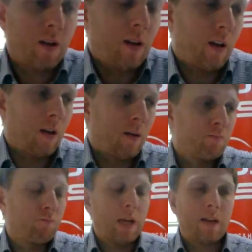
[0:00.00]

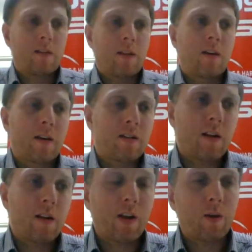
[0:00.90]
and then I say,
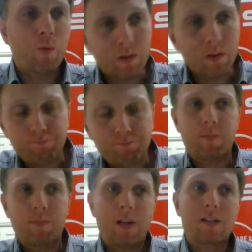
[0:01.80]
"Okay, well,
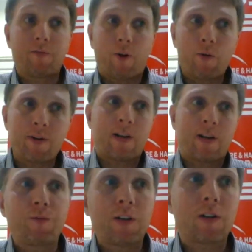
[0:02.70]
it's a very nice
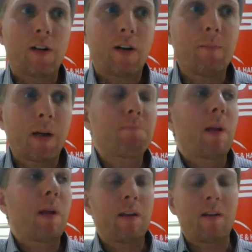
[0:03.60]
feature, but
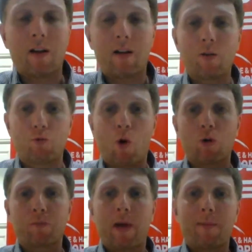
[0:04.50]
maybe in the
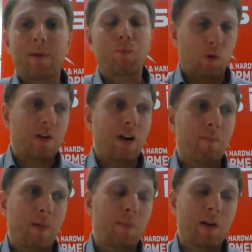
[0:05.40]
roadmap it would
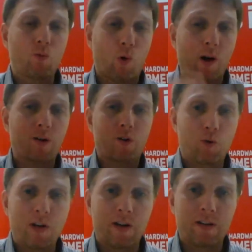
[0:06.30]
come maybe in 1 or 2
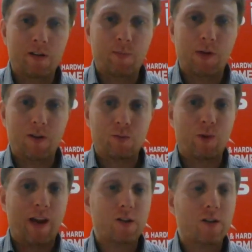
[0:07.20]
years because
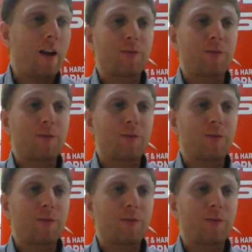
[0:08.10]
we actually have